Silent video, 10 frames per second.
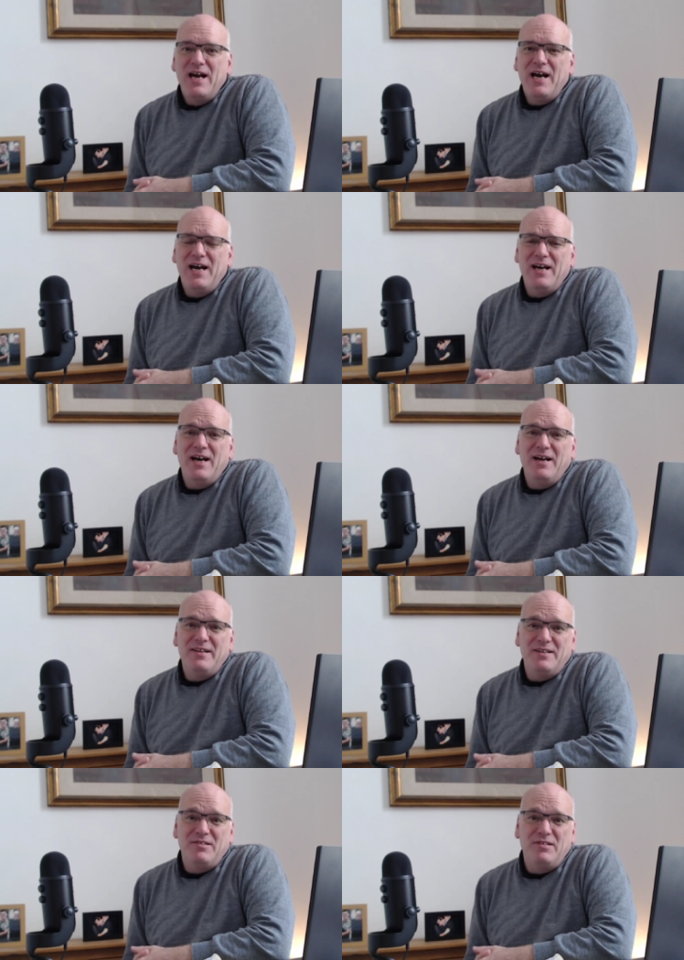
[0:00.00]
Uh, I
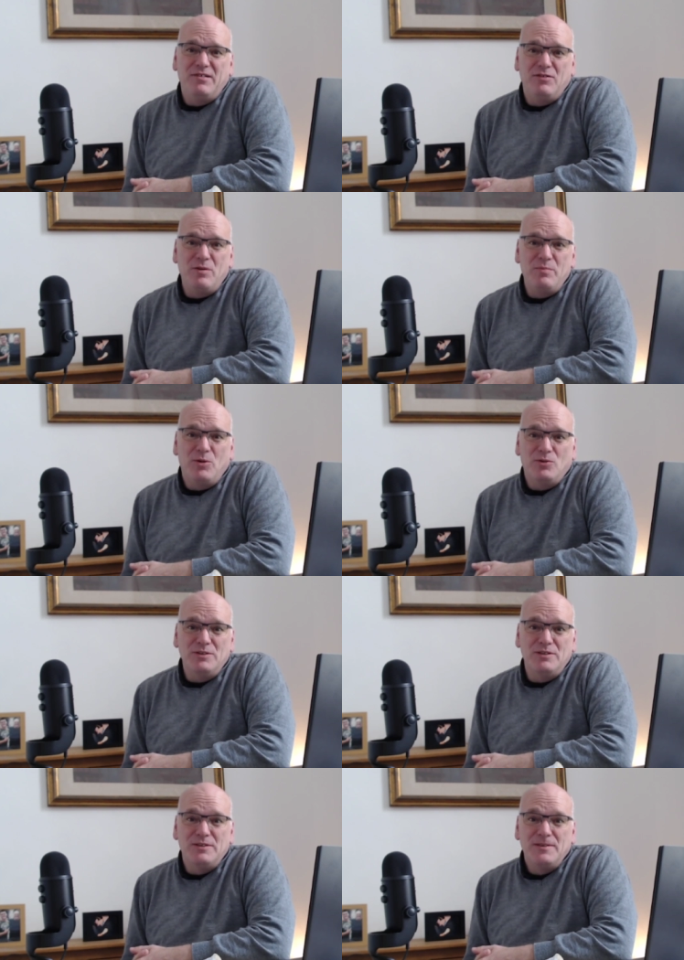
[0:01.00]
think this is so
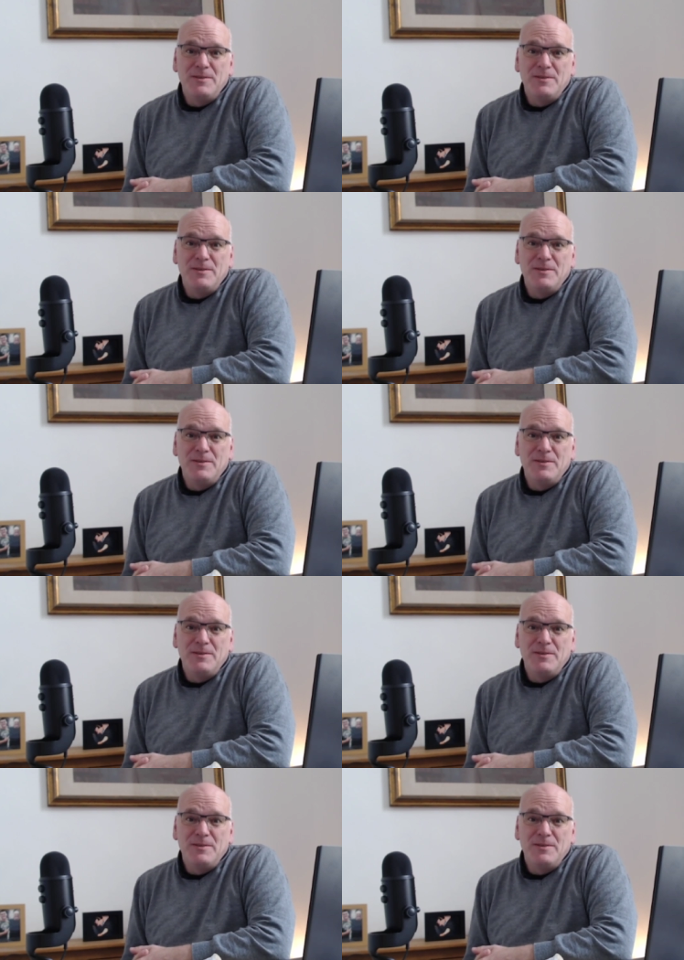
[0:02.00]
important.